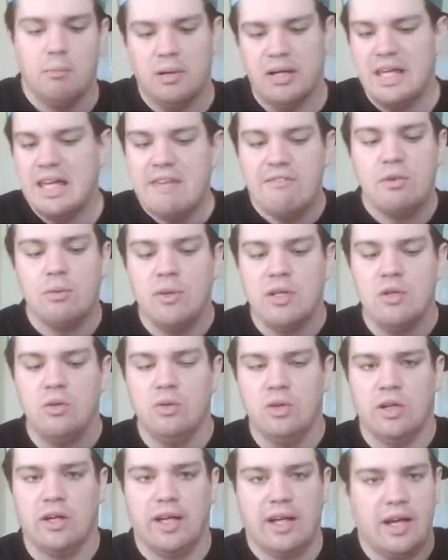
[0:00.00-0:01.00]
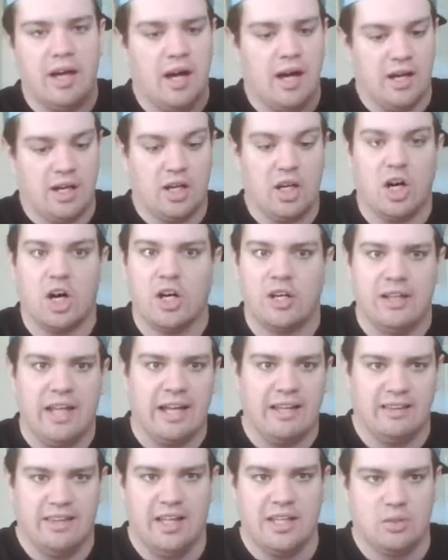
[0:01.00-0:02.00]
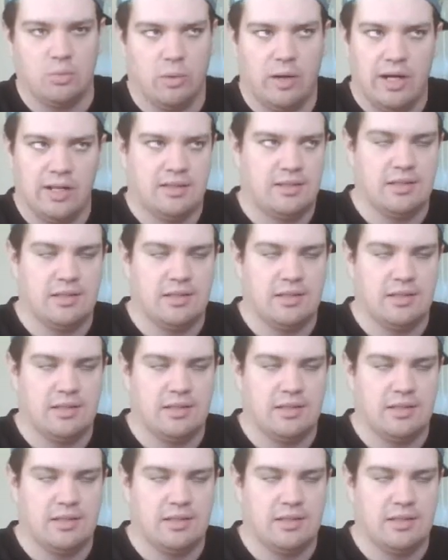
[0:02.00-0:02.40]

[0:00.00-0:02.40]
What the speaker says: But even when you look at it on a card like this, where